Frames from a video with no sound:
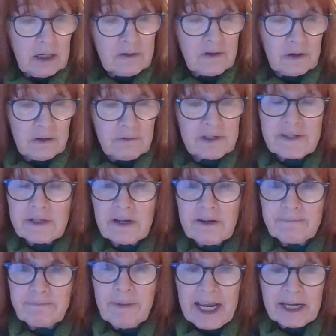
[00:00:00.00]
So
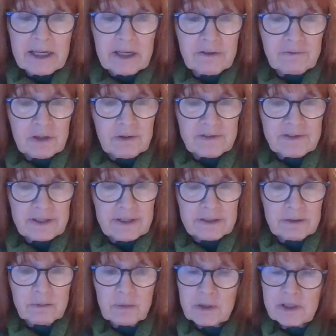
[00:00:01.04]
Reserve Bank of New
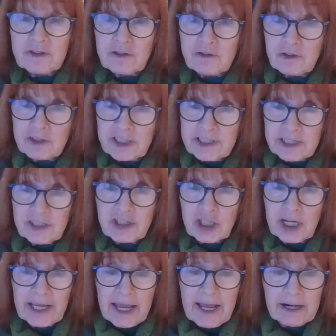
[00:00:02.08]
Zealand with
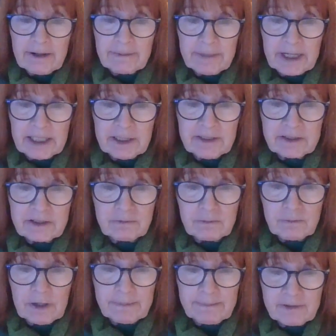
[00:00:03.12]
strategic elements
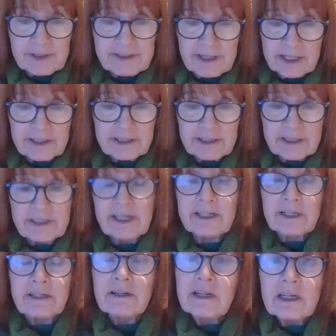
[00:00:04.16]
represented
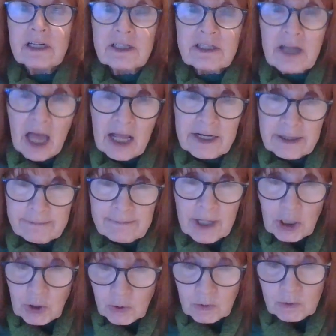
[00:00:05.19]
in Tane
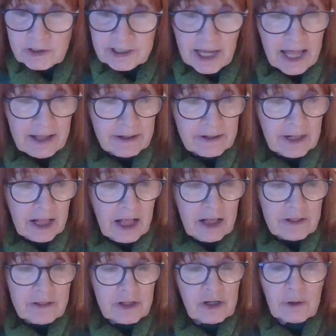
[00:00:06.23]
Mahuta.
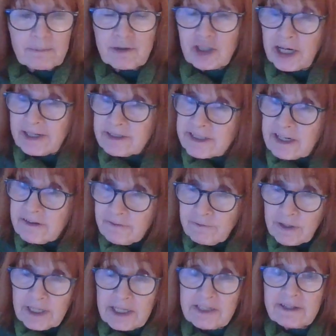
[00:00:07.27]
The objective
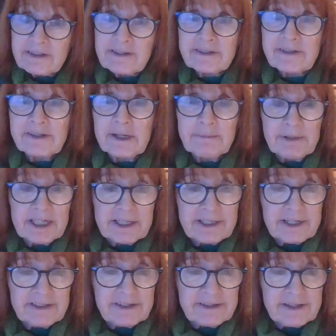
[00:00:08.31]
is
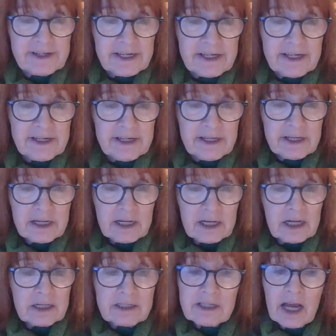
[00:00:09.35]
CBDC,
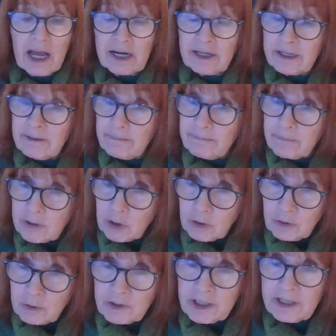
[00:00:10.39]
Tane
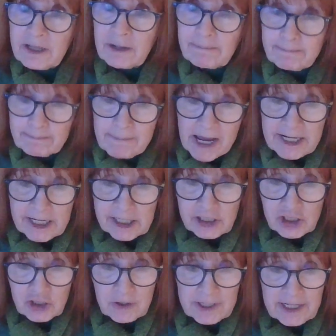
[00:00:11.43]
Mahuta, the money
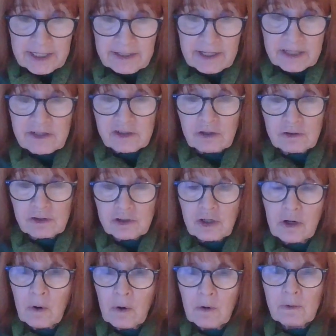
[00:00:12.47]
tree that is
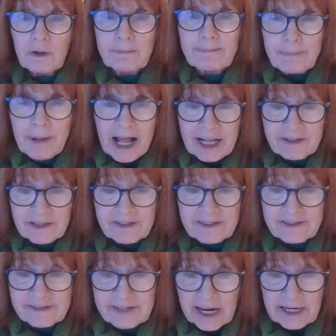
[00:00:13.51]
controlled by the
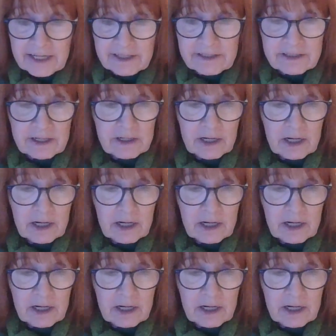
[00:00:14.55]
state.